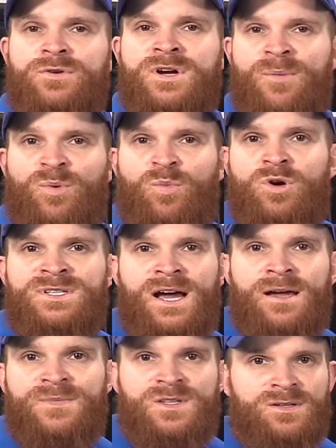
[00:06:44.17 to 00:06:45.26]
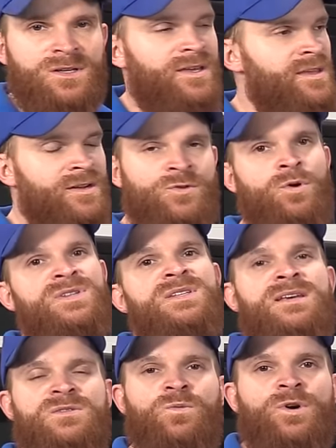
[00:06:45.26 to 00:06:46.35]
you a couple more times, and then of course it
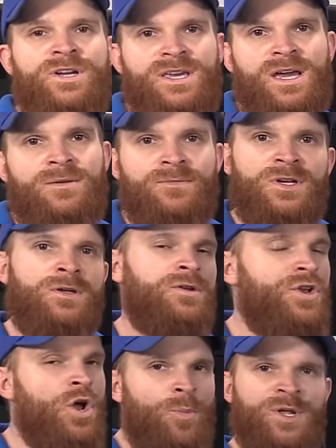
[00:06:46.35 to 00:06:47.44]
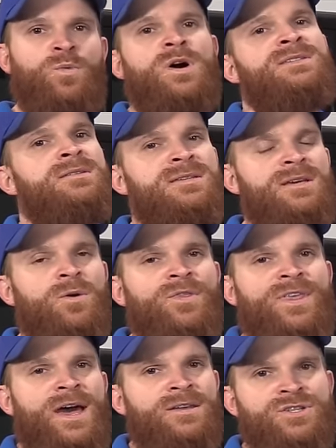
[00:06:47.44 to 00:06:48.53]
doesn't work again. Nobody wants to deal with
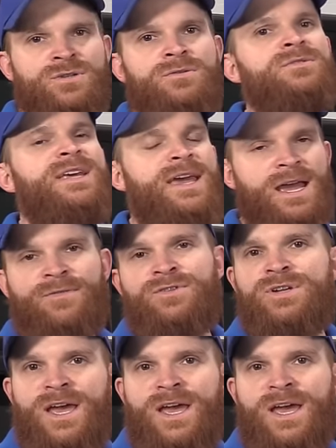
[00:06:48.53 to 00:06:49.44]
that issue day after